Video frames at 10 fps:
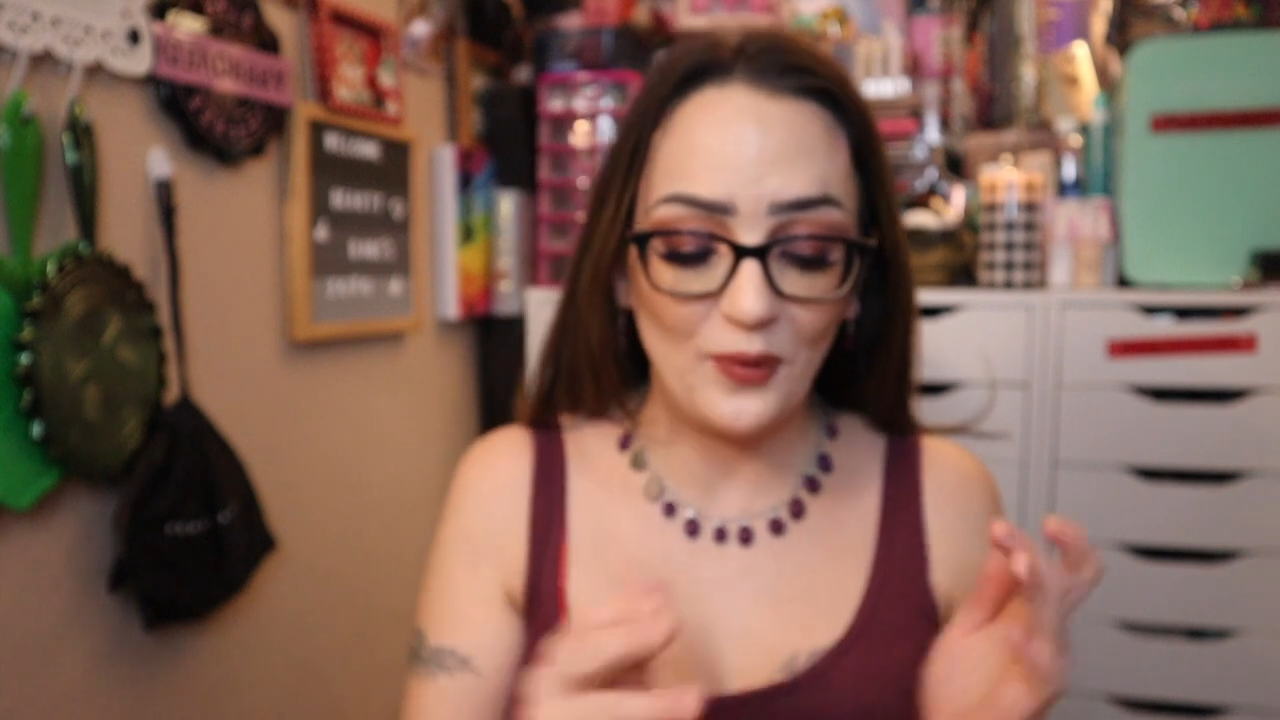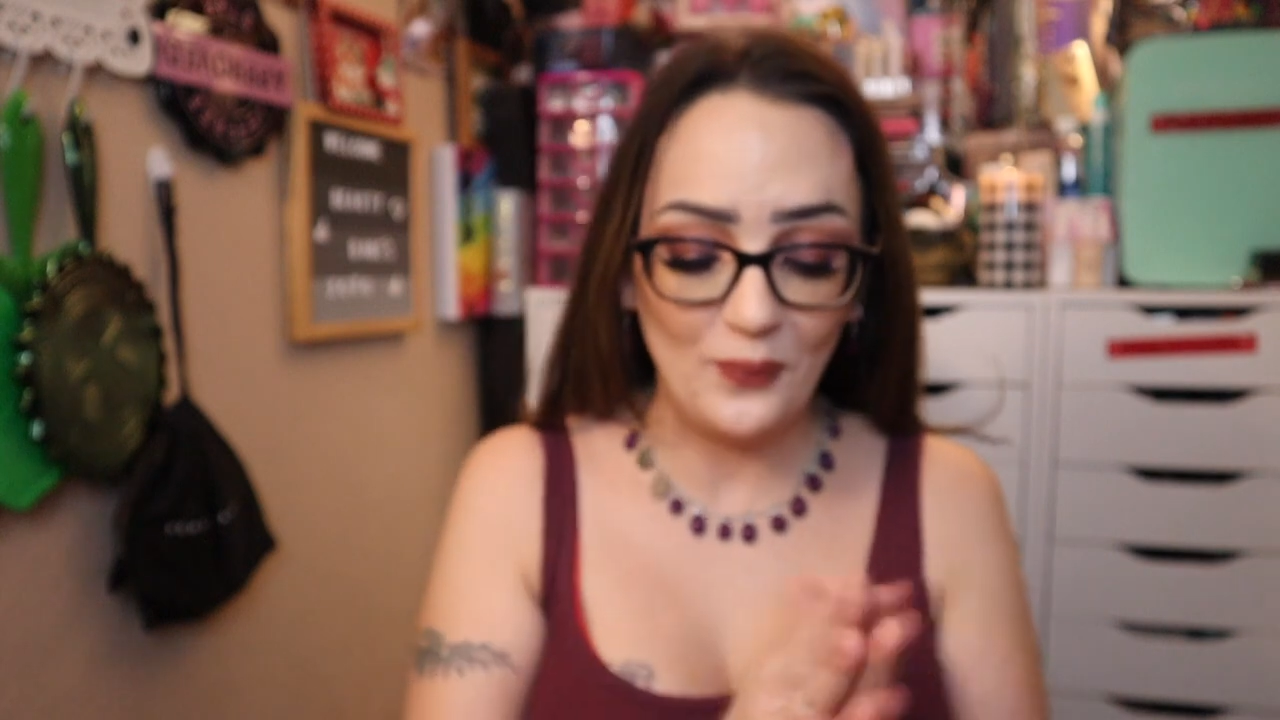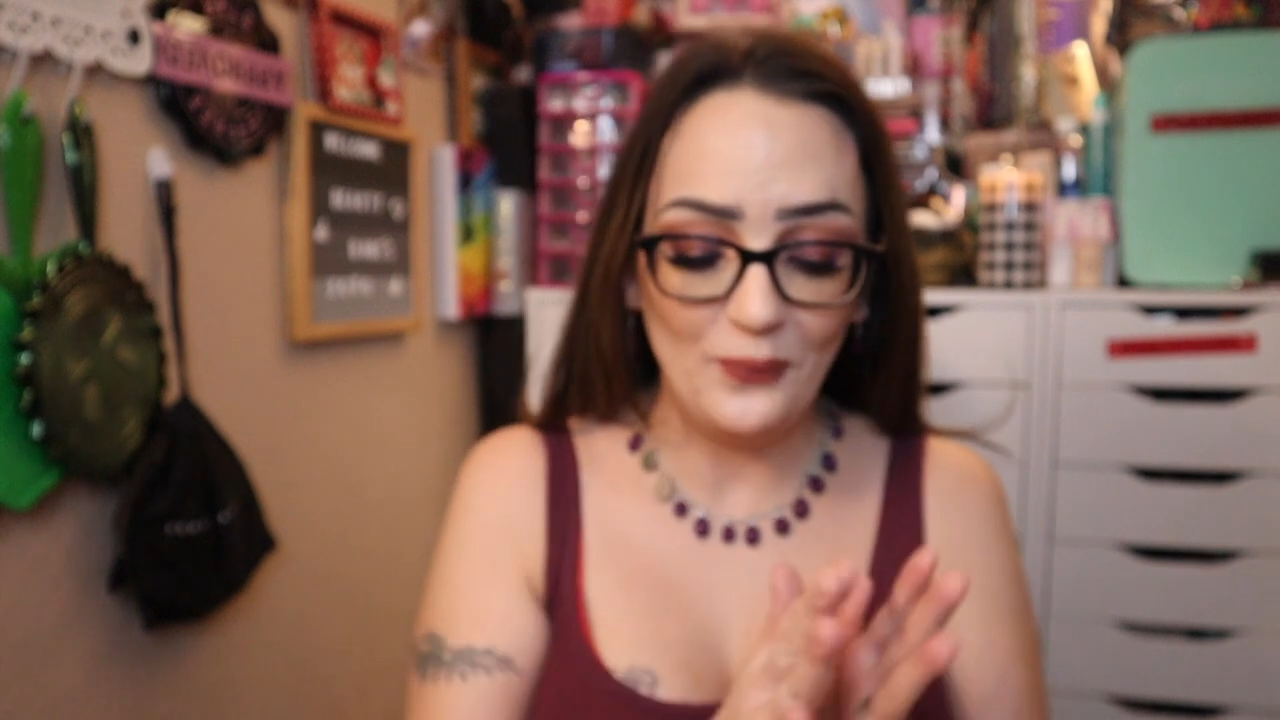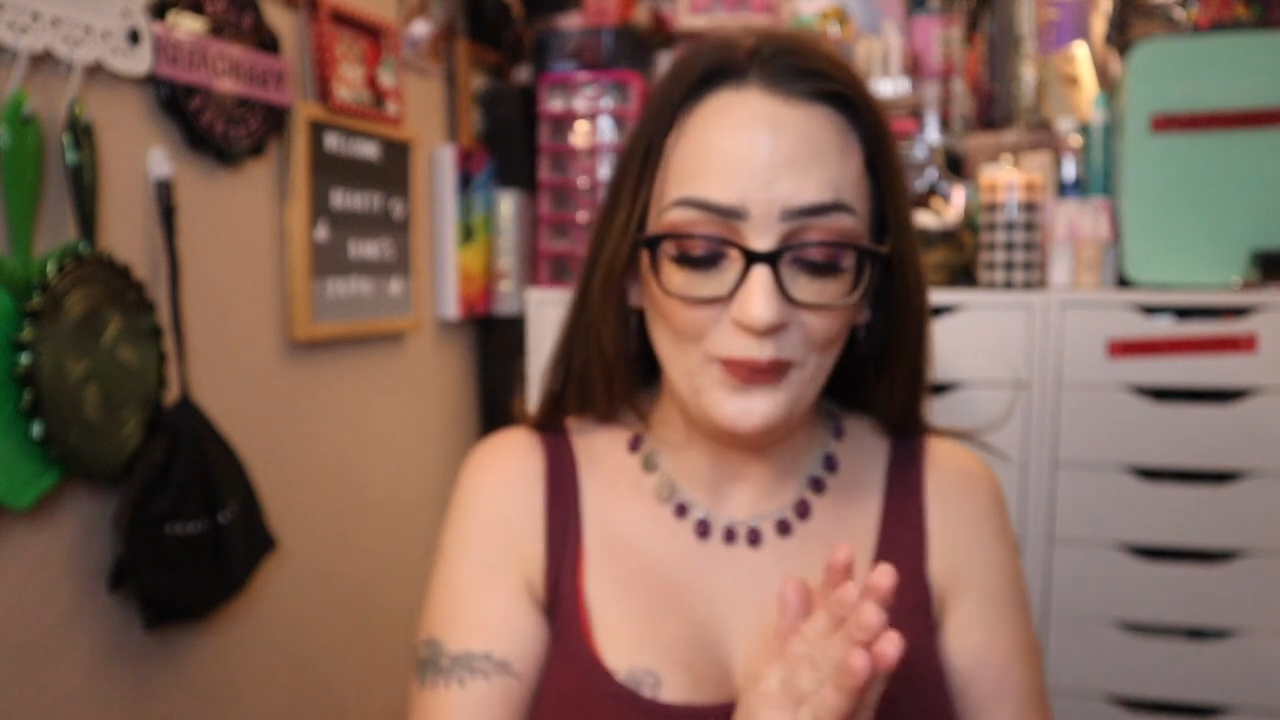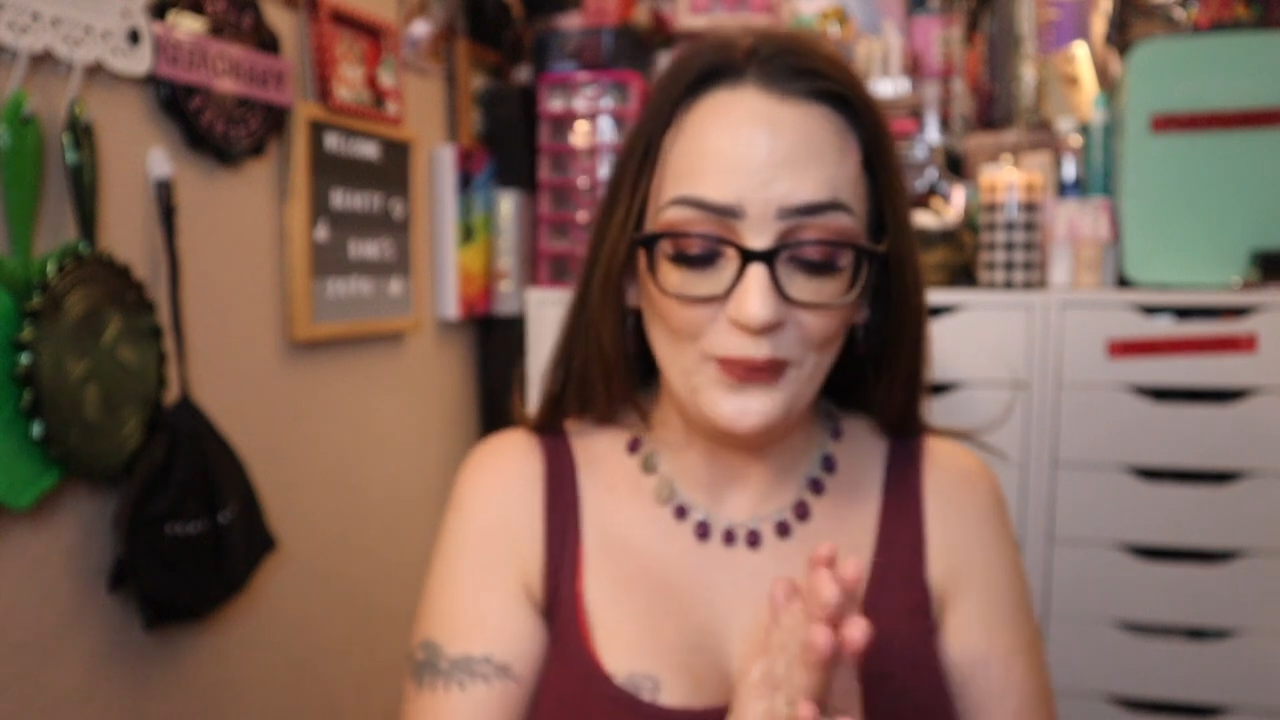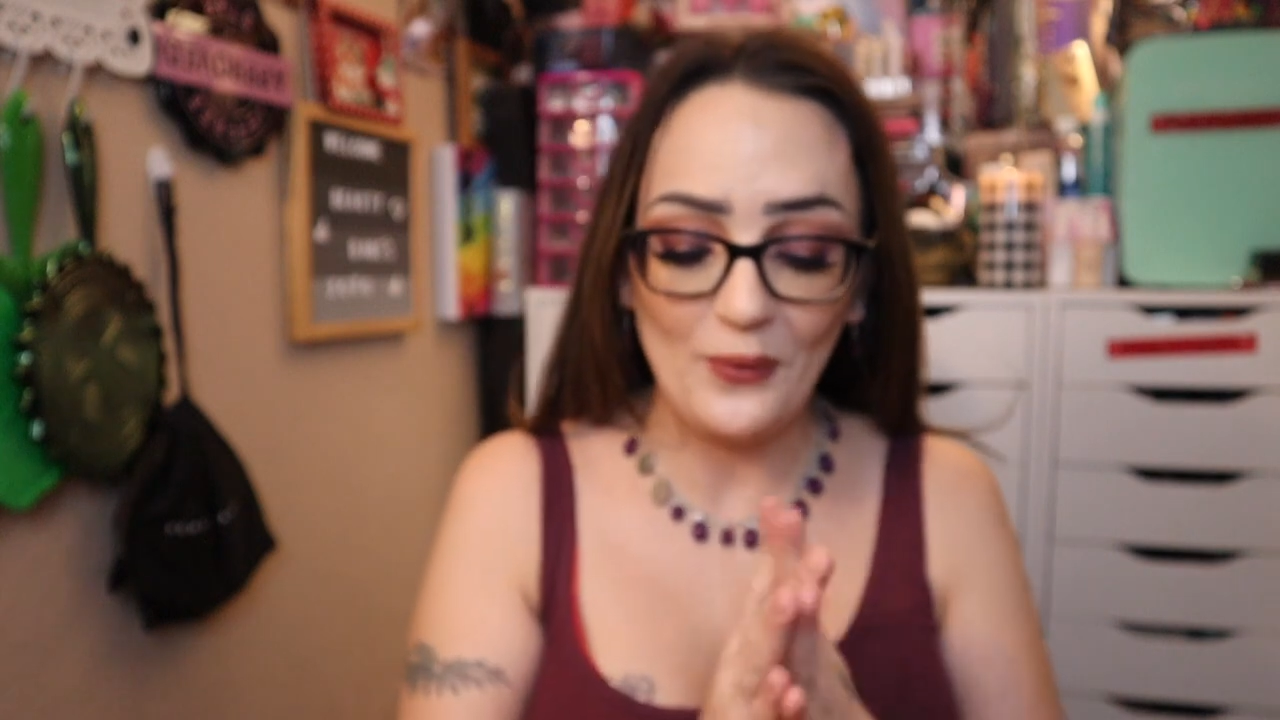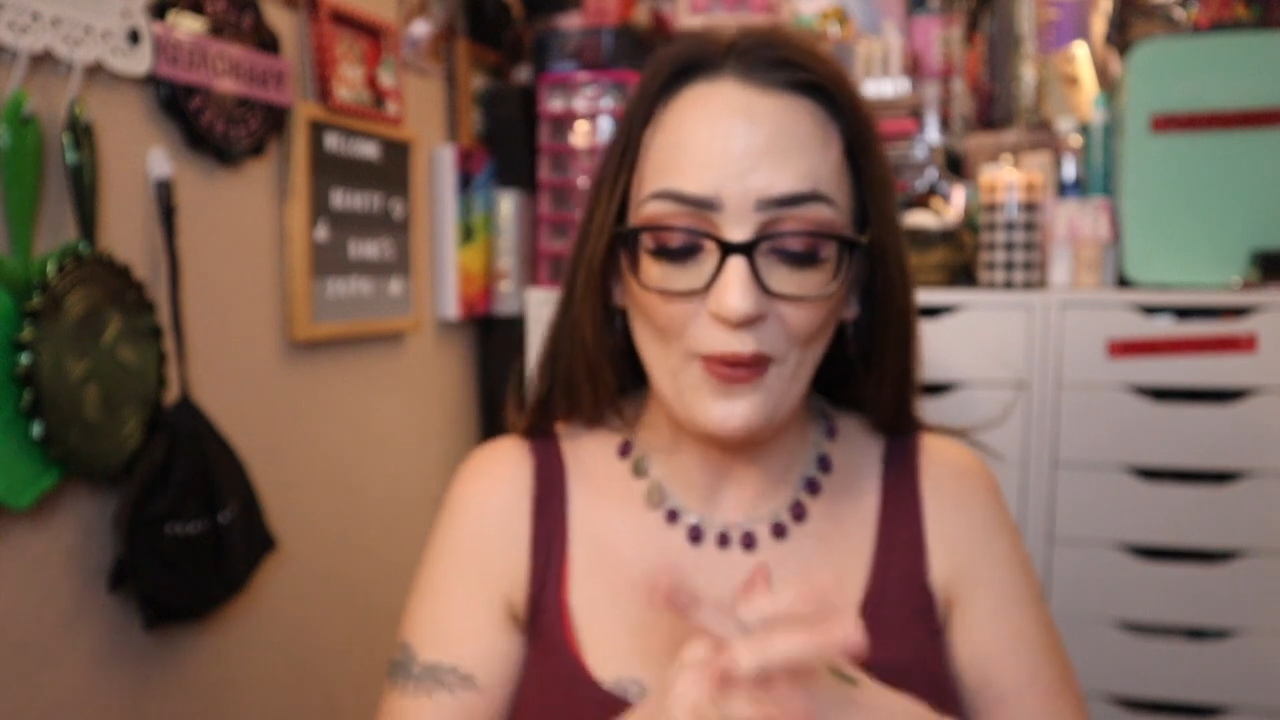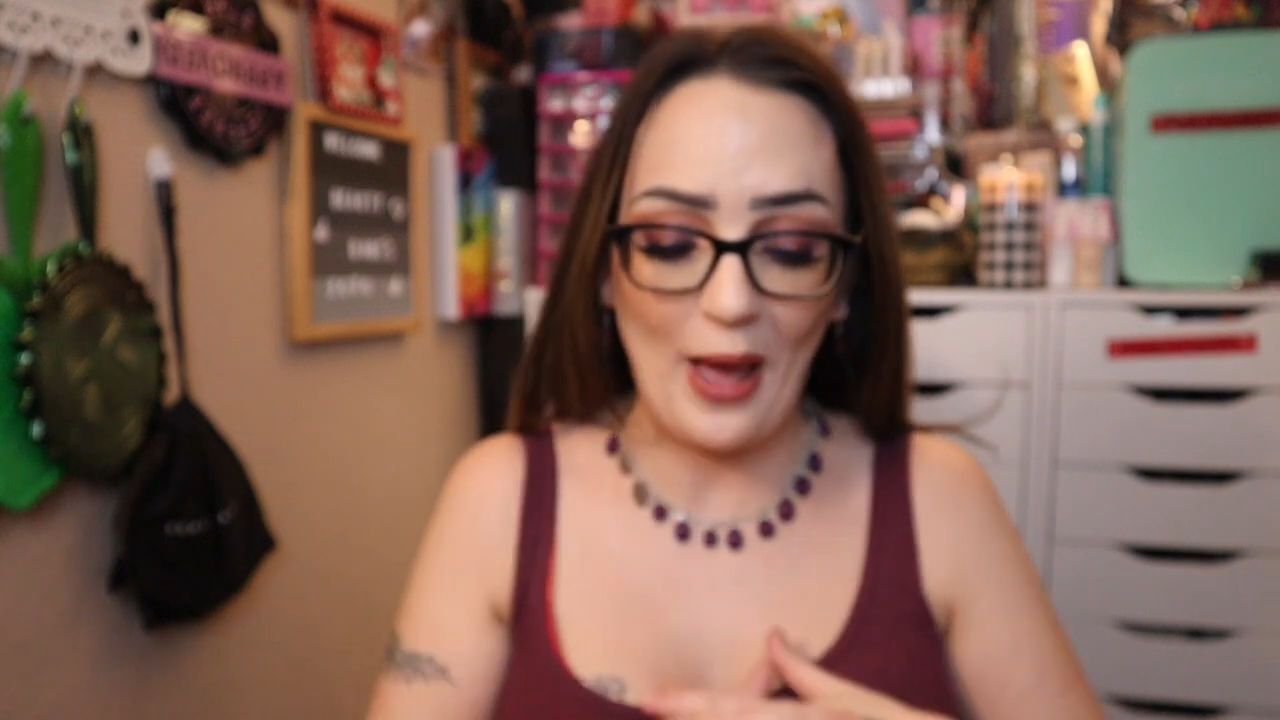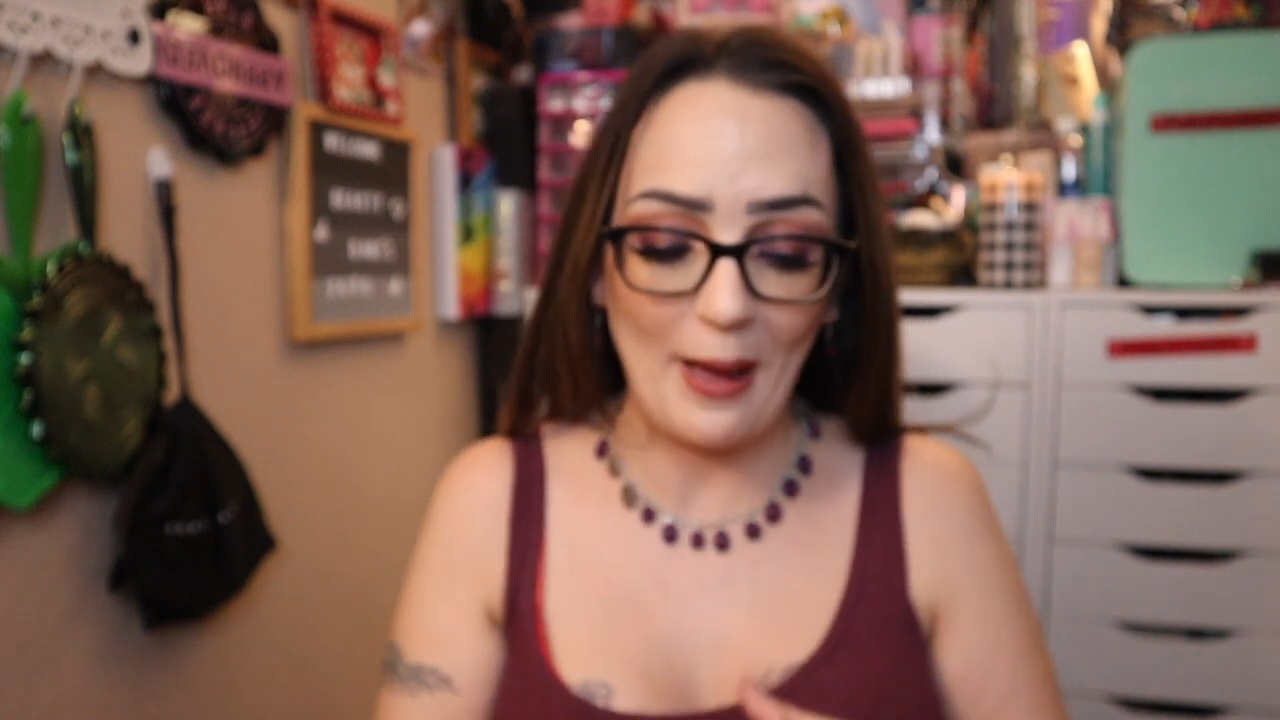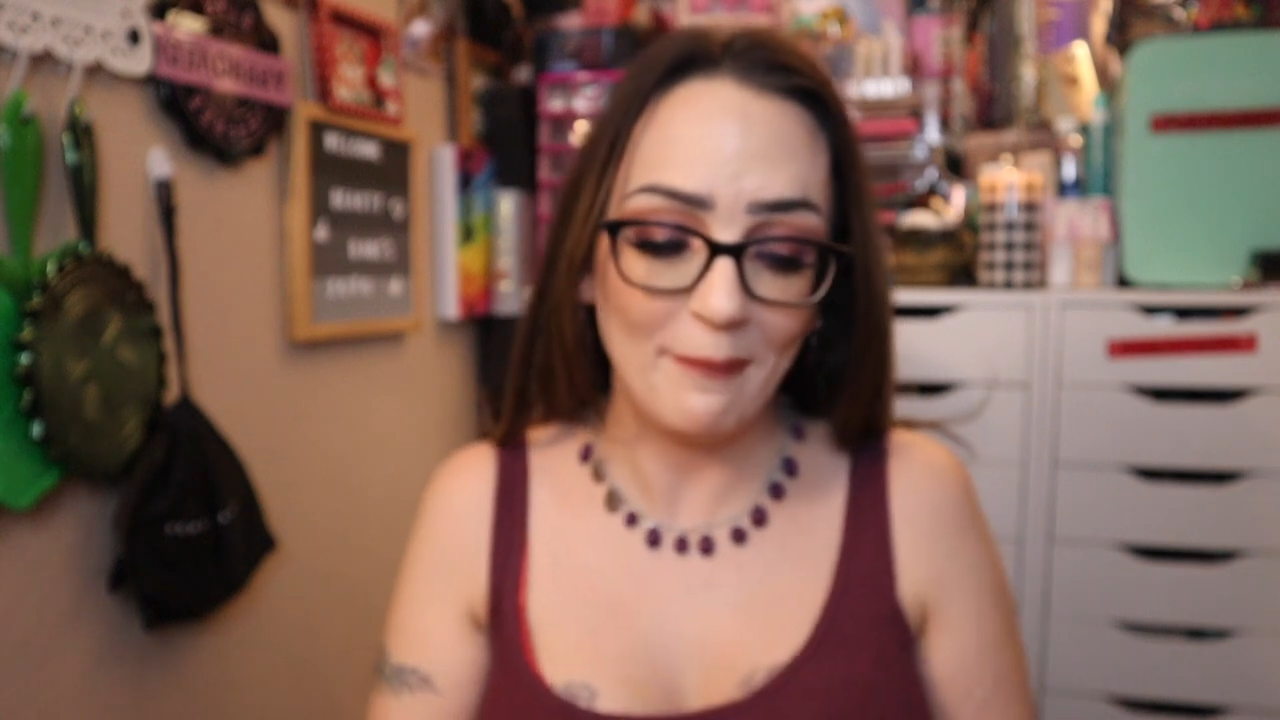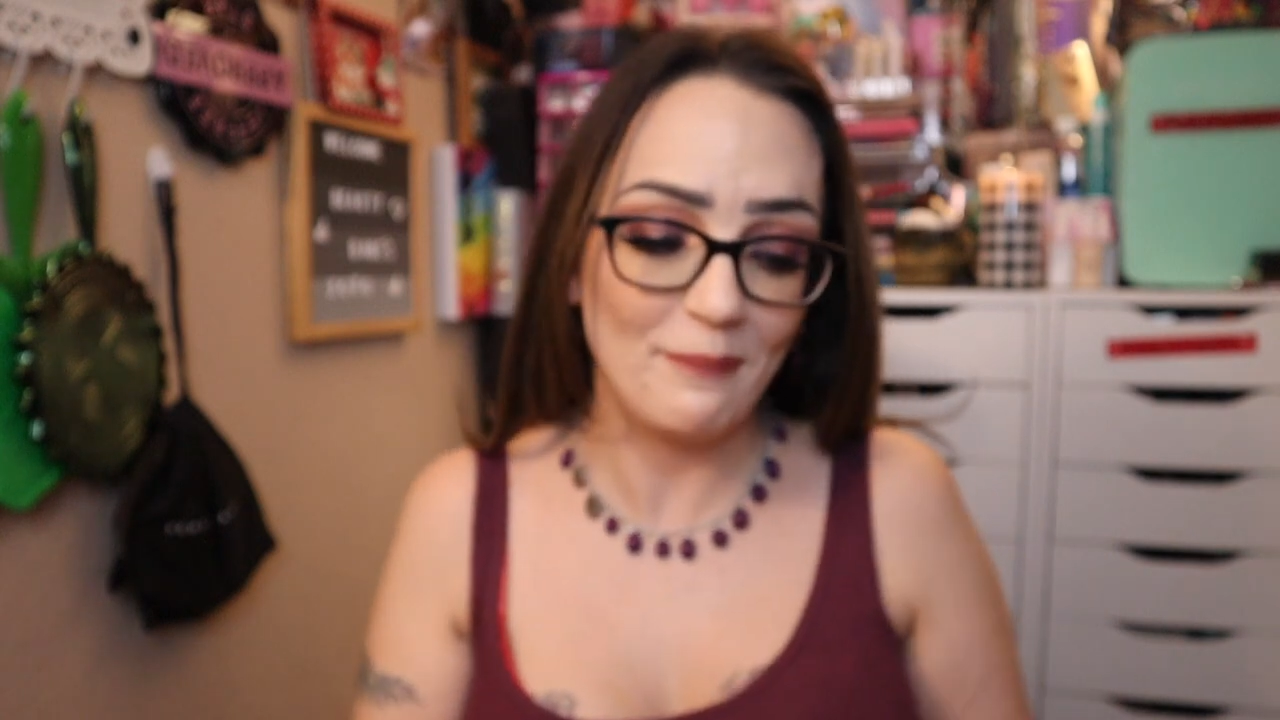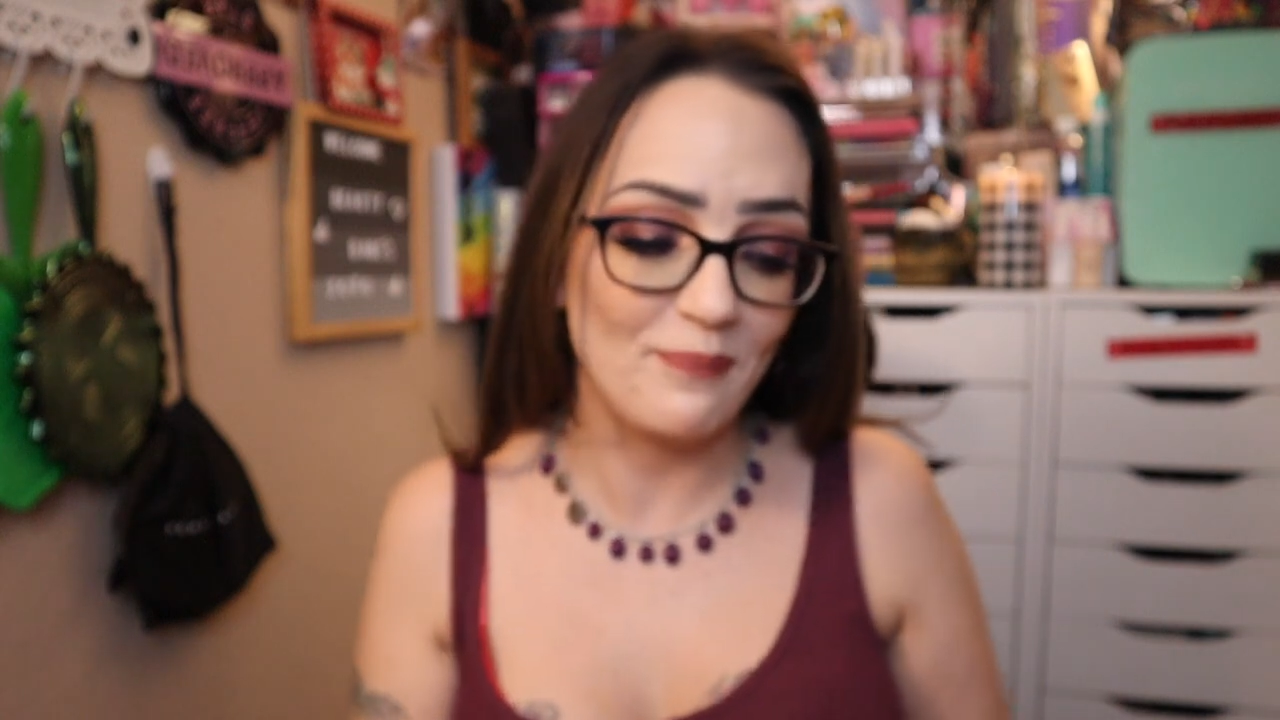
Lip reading: Ooh, okay.